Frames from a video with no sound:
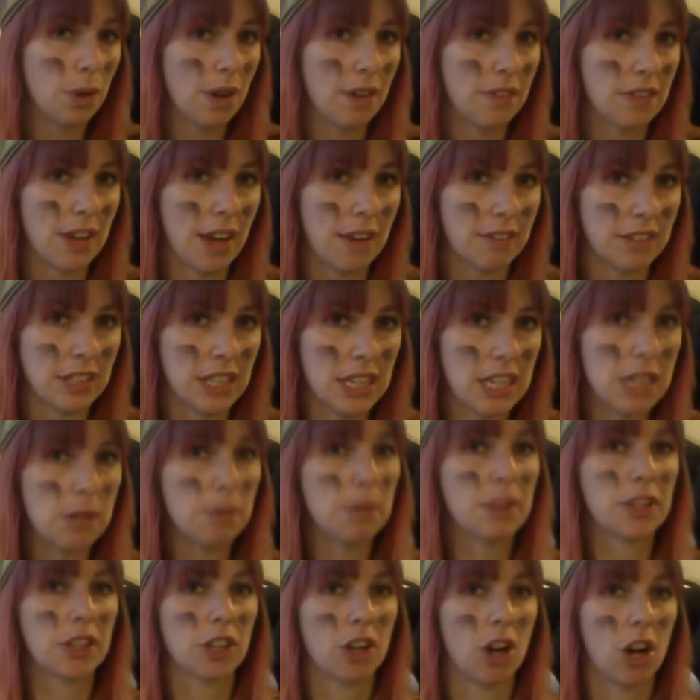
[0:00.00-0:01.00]
if you have to eat
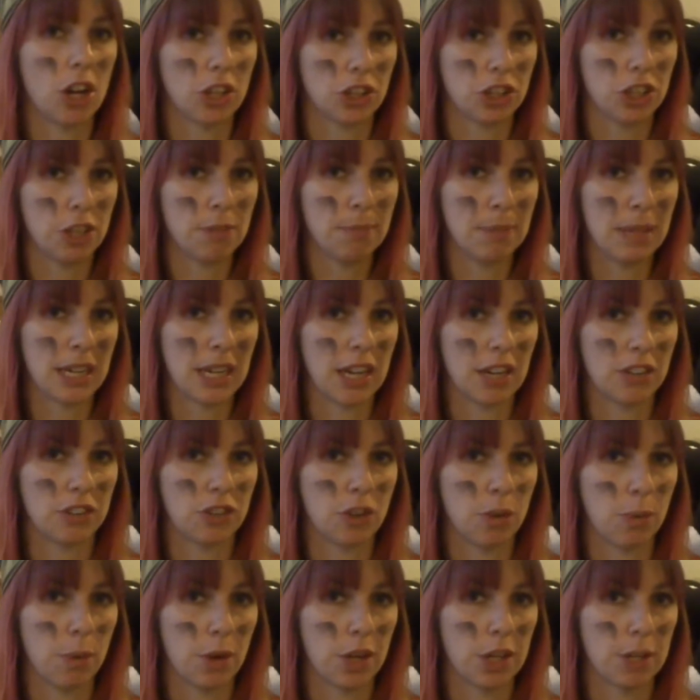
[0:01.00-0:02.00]
with caution because
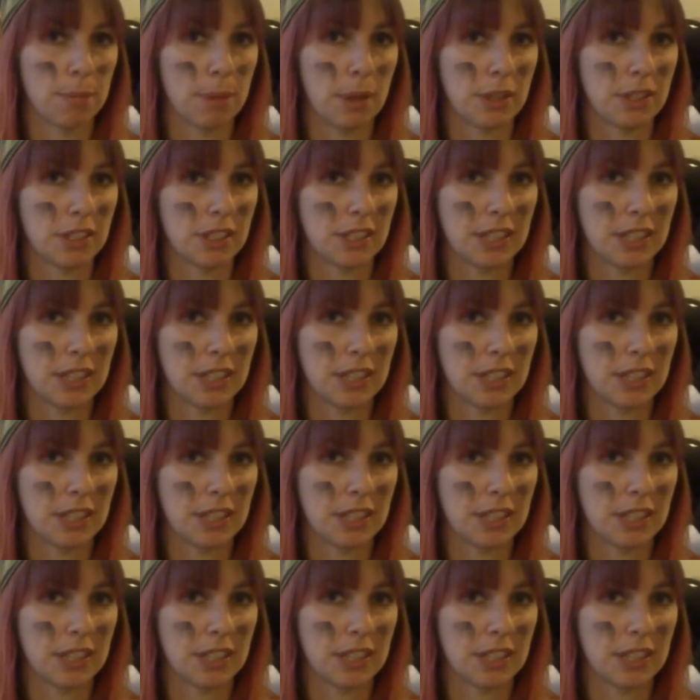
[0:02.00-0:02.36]
you're worried about